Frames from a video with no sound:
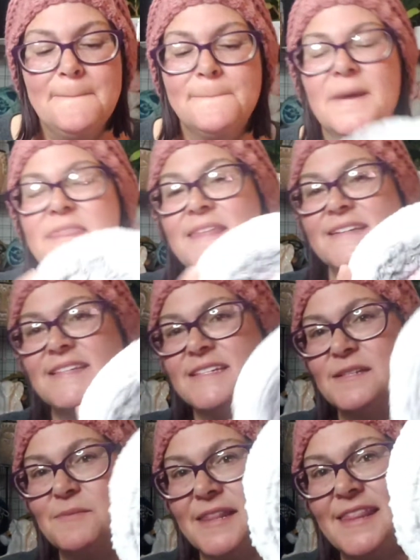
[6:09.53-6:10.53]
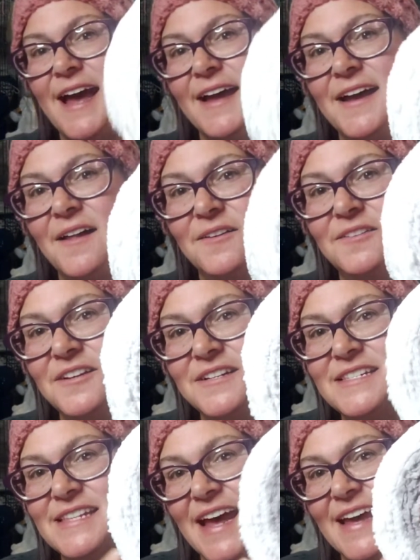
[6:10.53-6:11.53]
But this is what that color
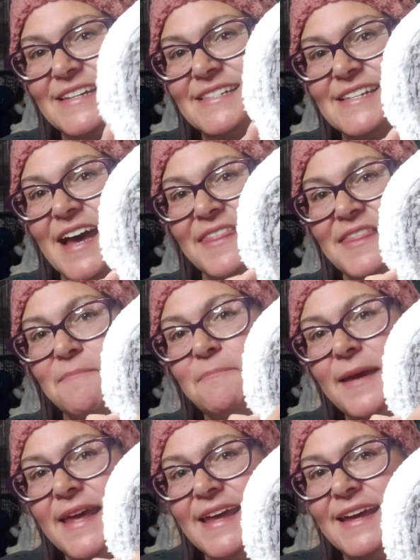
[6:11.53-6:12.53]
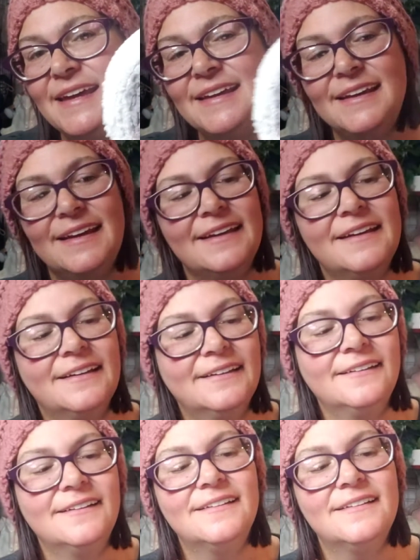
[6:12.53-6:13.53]
looks like. It's got the pink.
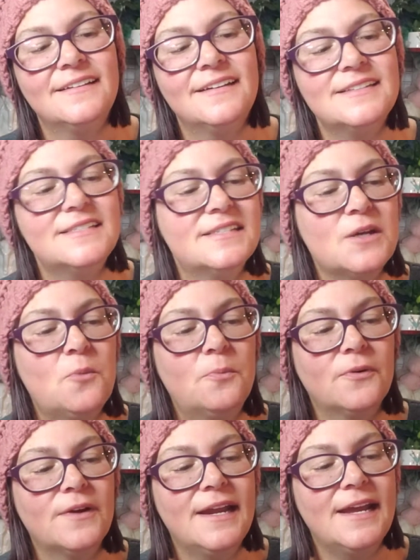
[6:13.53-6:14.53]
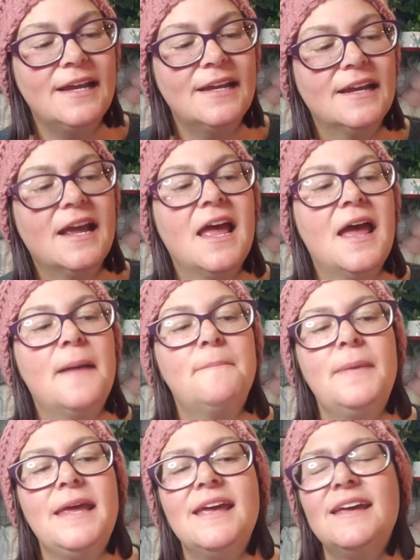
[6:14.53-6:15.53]
It's so pretty.
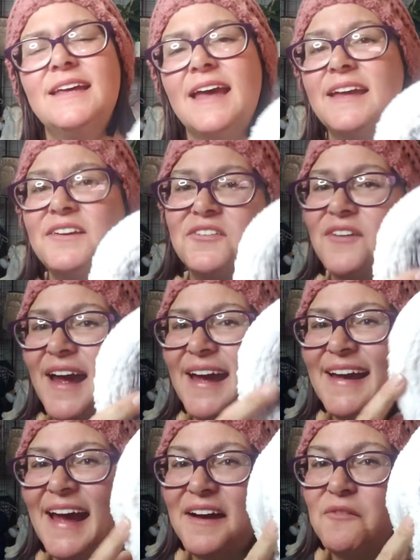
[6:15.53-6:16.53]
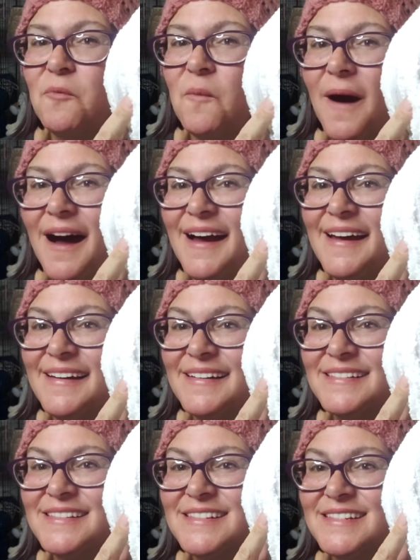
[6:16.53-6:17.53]
Pink and gray and white.